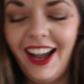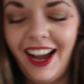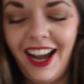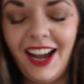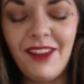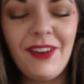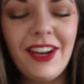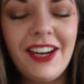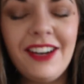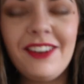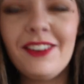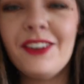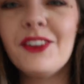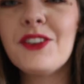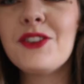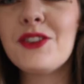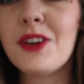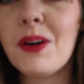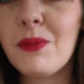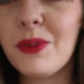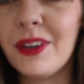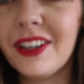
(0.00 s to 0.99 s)
I better not
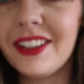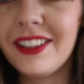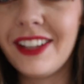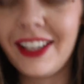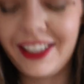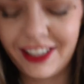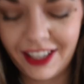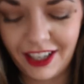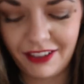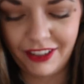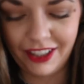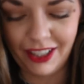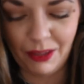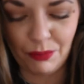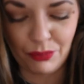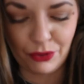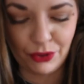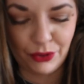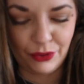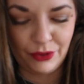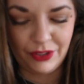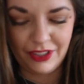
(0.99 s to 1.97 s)
drop one, they'd get really
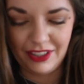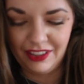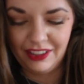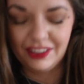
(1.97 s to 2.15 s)
bruised.